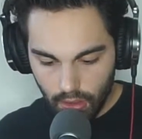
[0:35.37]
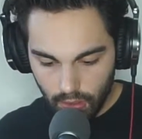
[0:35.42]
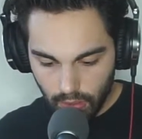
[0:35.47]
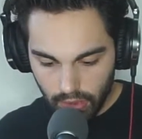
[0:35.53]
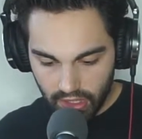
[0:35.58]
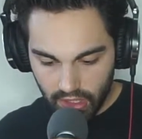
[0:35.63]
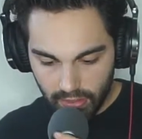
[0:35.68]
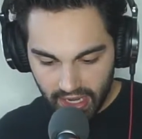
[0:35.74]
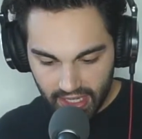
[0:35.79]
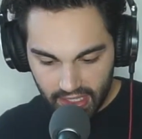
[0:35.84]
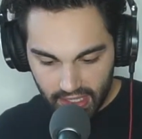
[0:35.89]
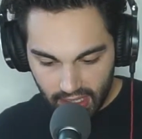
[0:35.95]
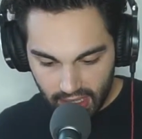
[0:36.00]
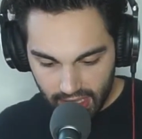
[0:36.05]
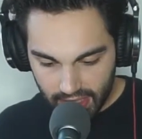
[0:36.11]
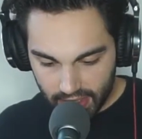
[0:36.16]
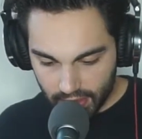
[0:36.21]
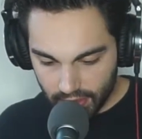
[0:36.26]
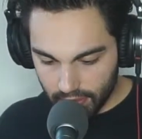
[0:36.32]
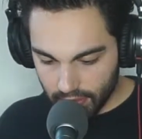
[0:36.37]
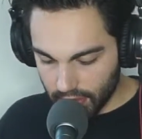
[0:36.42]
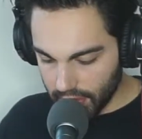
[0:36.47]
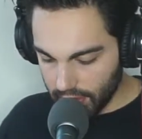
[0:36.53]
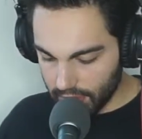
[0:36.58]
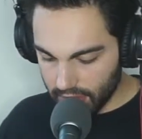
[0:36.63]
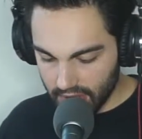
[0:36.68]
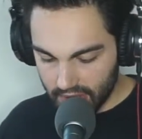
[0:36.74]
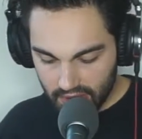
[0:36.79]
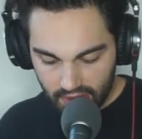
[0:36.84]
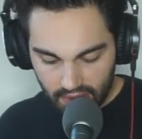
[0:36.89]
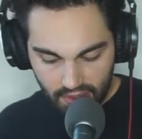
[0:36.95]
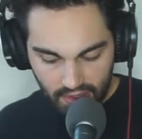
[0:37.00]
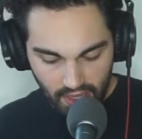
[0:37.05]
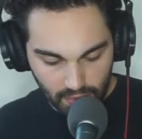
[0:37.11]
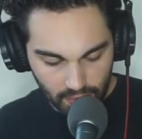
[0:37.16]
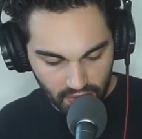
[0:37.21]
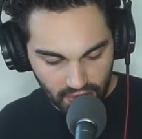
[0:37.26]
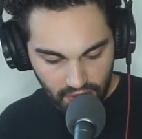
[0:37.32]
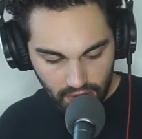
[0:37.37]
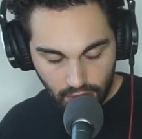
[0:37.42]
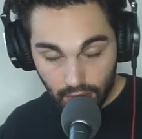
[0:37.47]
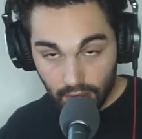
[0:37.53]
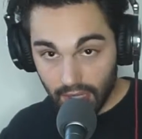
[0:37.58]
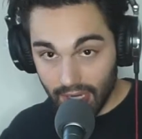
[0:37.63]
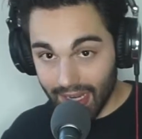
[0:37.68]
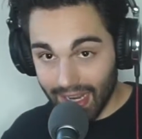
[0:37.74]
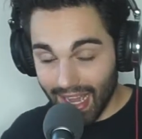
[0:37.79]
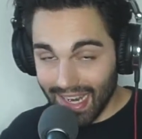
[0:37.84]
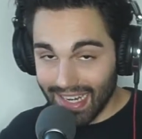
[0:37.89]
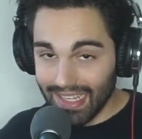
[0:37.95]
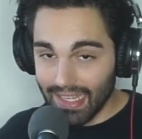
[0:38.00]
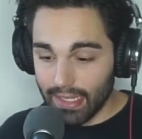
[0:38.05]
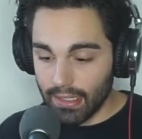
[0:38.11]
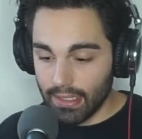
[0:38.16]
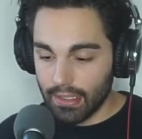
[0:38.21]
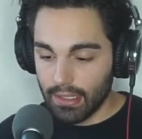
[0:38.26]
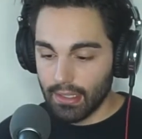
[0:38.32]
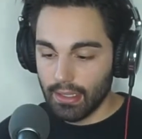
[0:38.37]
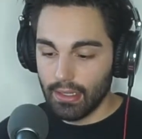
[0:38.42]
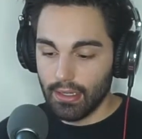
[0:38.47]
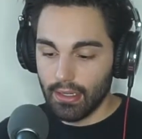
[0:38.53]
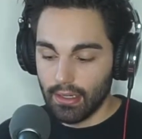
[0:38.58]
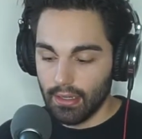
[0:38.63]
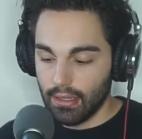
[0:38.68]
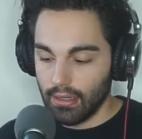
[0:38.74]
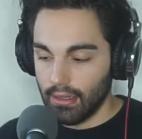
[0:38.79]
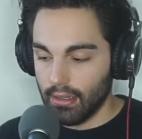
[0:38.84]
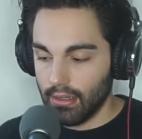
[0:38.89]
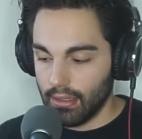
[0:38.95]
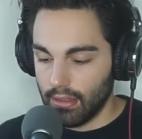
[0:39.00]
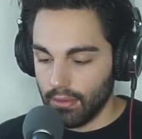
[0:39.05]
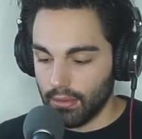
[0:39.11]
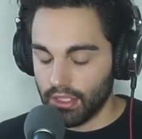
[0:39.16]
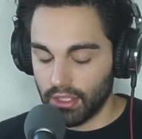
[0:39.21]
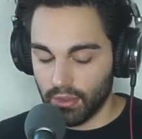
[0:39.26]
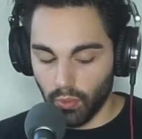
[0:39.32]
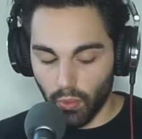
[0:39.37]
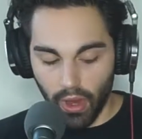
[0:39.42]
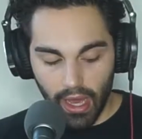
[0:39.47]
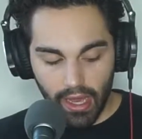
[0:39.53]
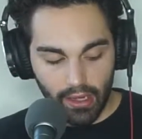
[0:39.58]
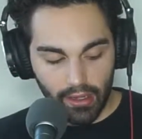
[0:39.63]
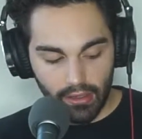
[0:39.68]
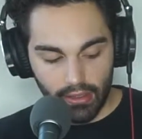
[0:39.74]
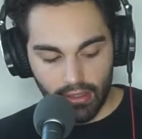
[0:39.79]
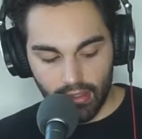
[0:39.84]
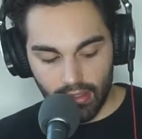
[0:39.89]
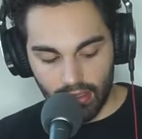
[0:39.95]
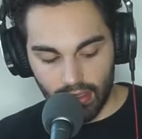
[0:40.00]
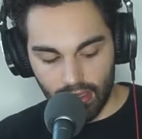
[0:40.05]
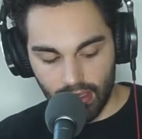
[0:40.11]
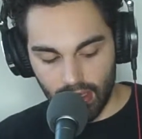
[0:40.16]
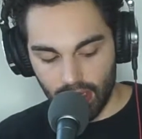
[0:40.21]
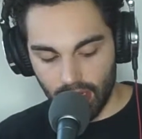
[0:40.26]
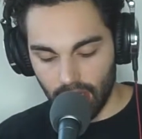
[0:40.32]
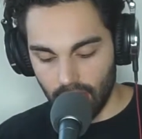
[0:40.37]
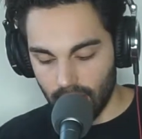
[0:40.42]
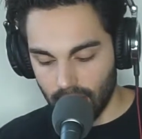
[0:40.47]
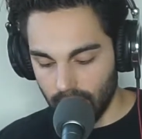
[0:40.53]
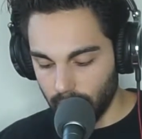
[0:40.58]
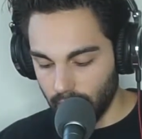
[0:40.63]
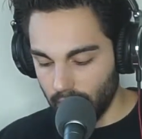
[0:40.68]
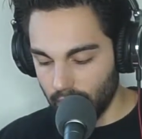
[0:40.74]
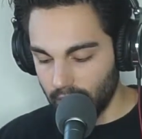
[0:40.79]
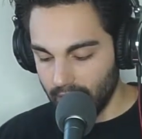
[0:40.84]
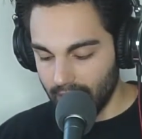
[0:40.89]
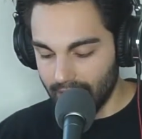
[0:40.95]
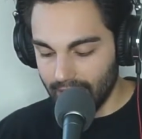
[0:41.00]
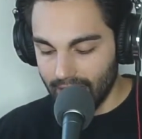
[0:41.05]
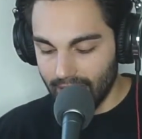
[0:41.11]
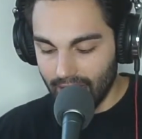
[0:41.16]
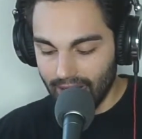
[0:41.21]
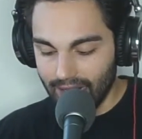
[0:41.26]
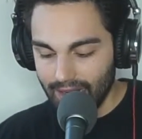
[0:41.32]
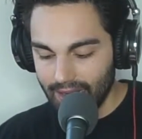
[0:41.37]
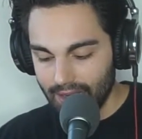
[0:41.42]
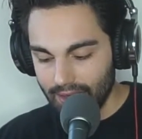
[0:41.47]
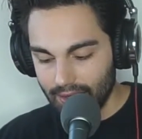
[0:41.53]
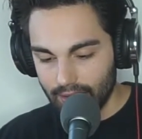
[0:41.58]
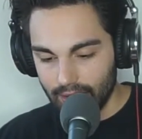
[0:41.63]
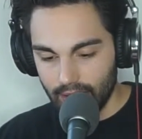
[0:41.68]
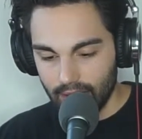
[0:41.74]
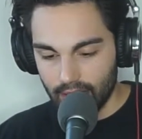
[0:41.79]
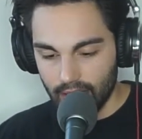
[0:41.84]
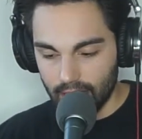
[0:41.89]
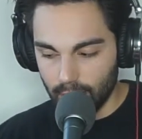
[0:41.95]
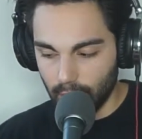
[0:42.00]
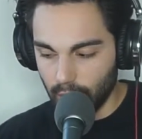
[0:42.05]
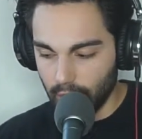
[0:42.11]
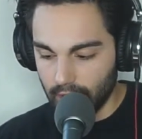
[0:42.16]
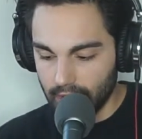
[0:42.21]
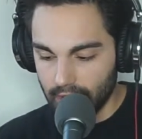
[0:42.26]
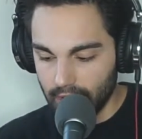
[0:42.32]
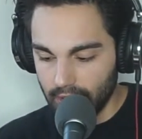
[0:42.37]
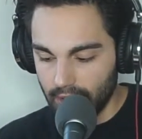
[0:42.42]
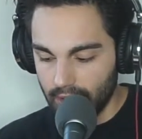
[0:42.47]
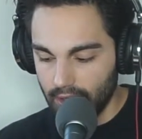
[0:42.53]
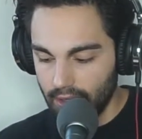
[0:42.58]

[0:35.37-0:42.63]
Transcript: Welcome back to Classroom Brew. This is episode 90, which is wild that we're already at 90 at this point.